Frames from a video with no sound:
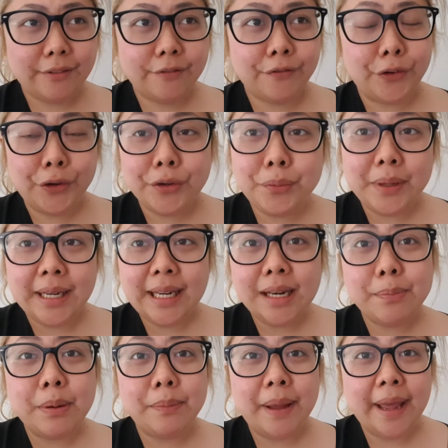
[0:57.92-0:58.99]
food we need to
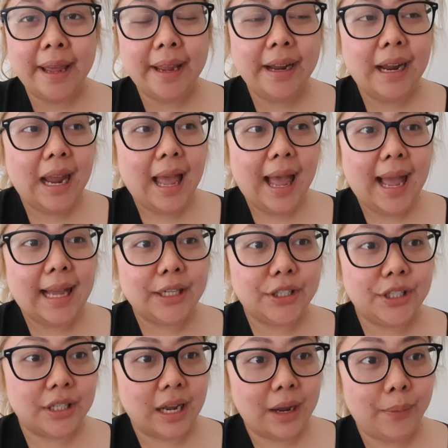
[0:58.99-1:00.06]
prepare and
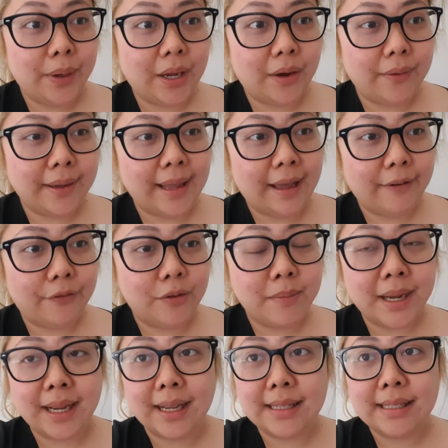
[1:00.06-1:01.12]
tonight we're going out for my
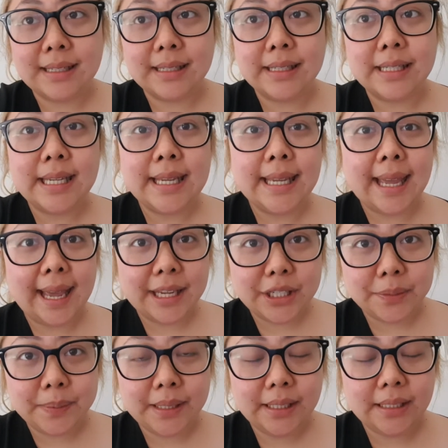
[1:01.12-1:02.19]
cousin's
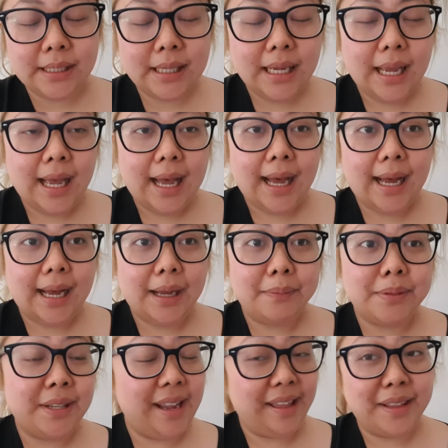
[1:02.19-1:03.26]
engagement um,
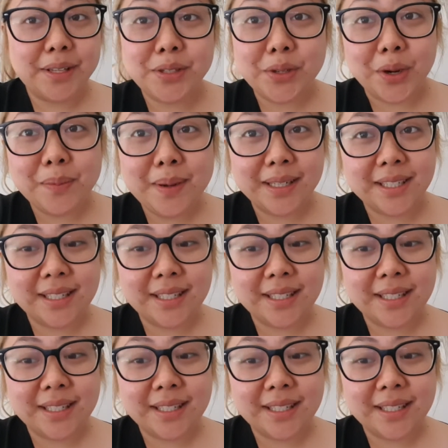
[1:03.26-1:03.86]
so yeah there's so much